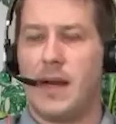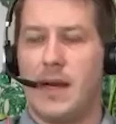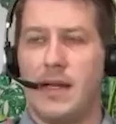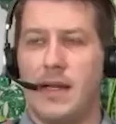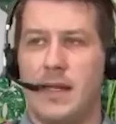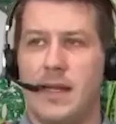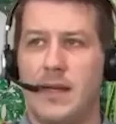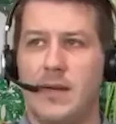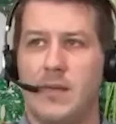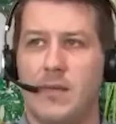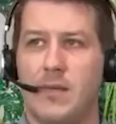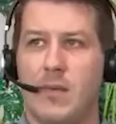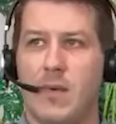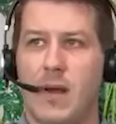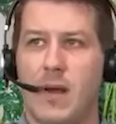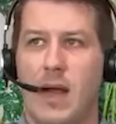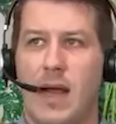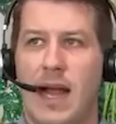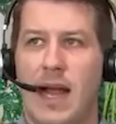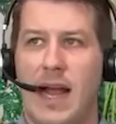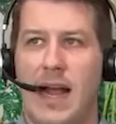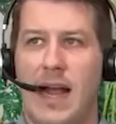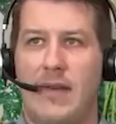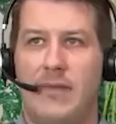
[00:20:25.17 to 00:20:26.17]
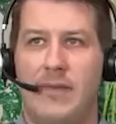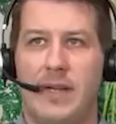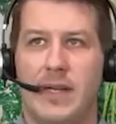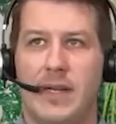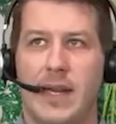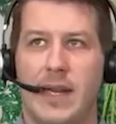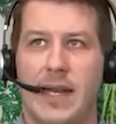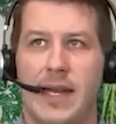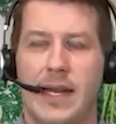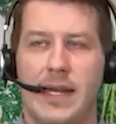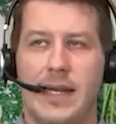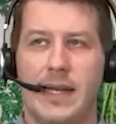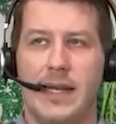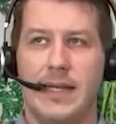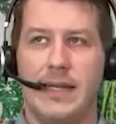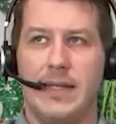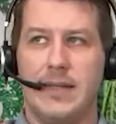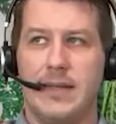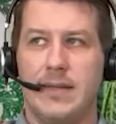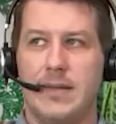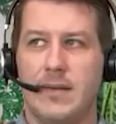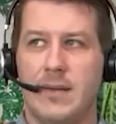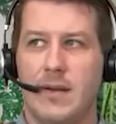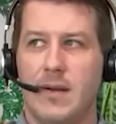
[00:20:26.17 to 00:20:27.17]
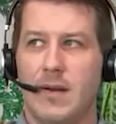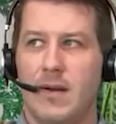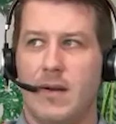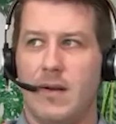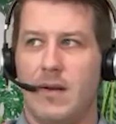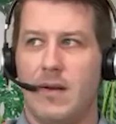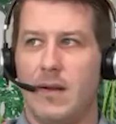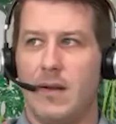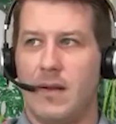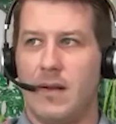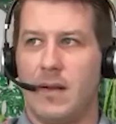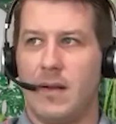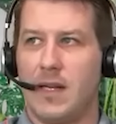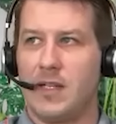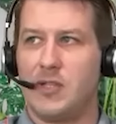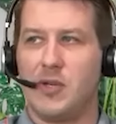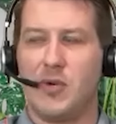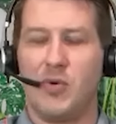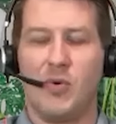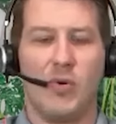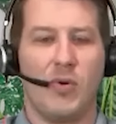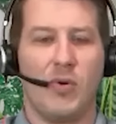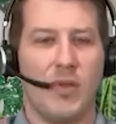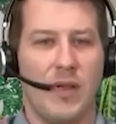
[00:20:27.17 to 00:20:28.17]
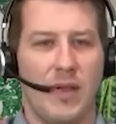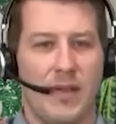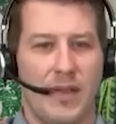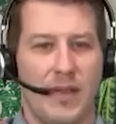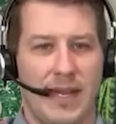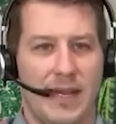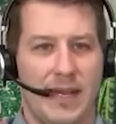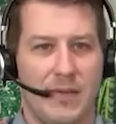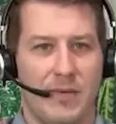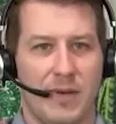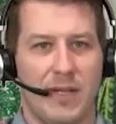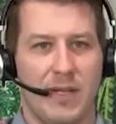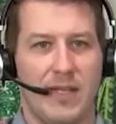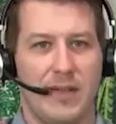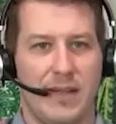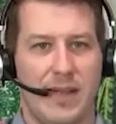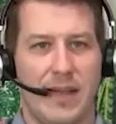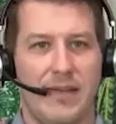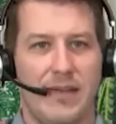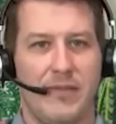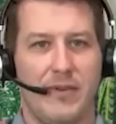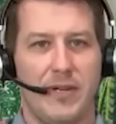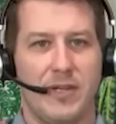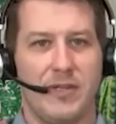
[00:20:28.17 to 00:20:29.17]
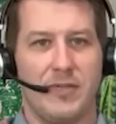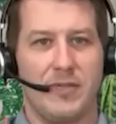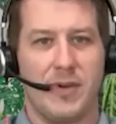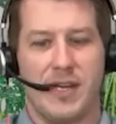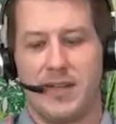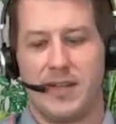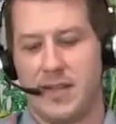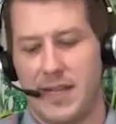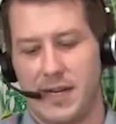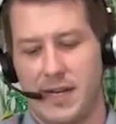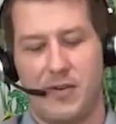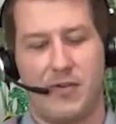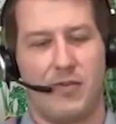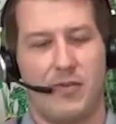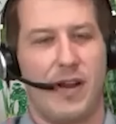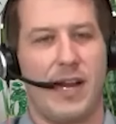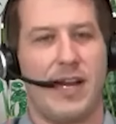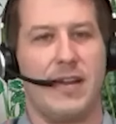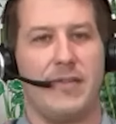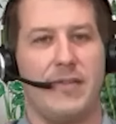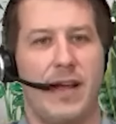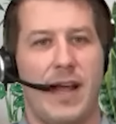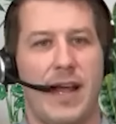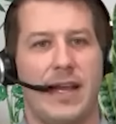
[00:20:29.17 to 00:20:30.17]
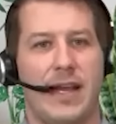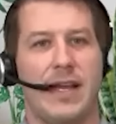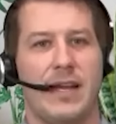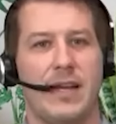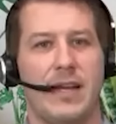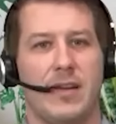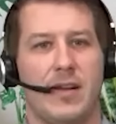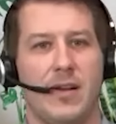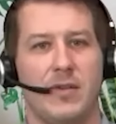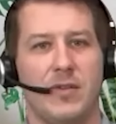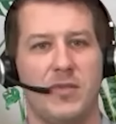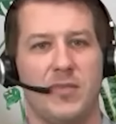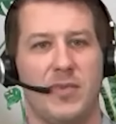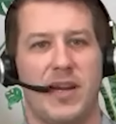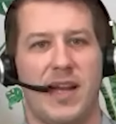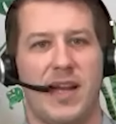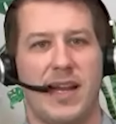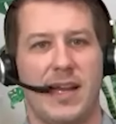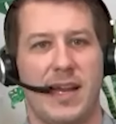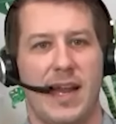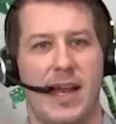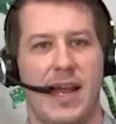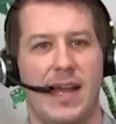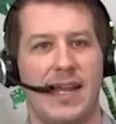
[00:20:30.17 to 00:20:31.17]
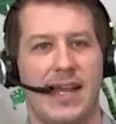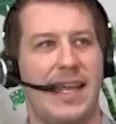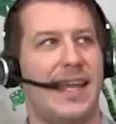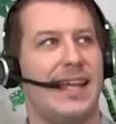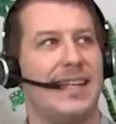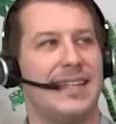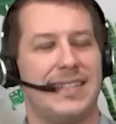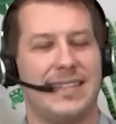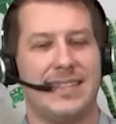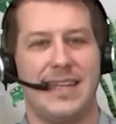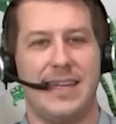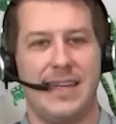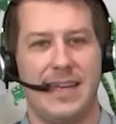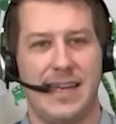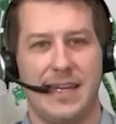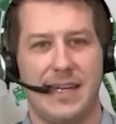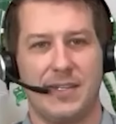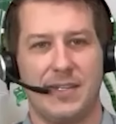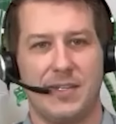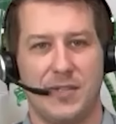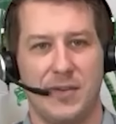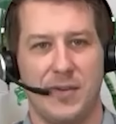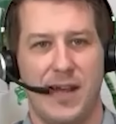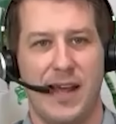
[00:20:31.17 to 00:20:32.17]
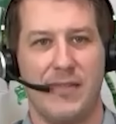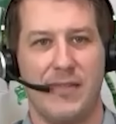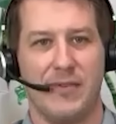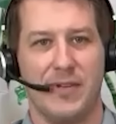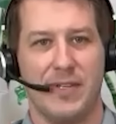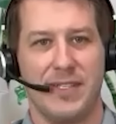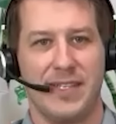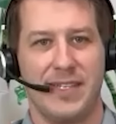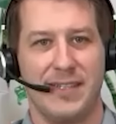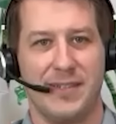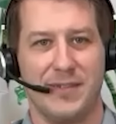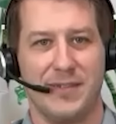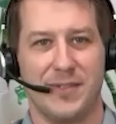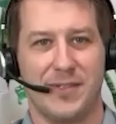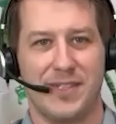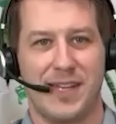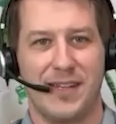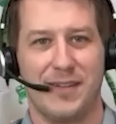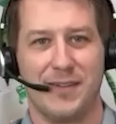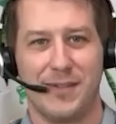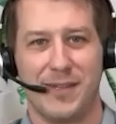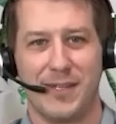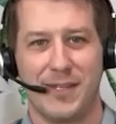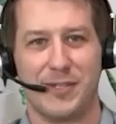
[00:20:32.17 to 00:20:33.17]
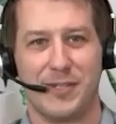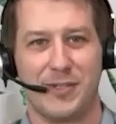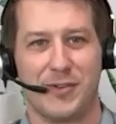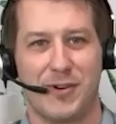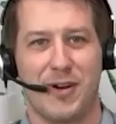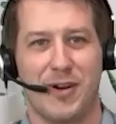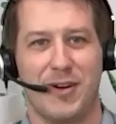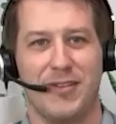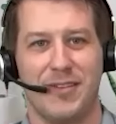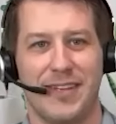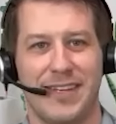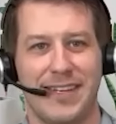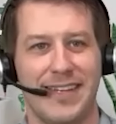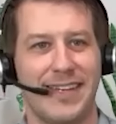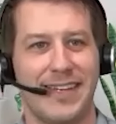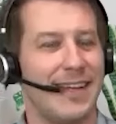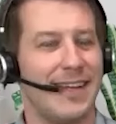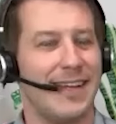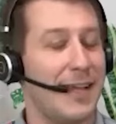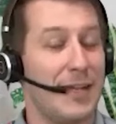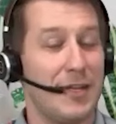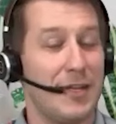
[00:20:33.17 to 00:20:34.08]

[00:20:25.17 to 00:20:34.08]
And I think having a tool that they can really leverage, right? Like, great if I can coach, but I can't sit next to every single seller that's struggling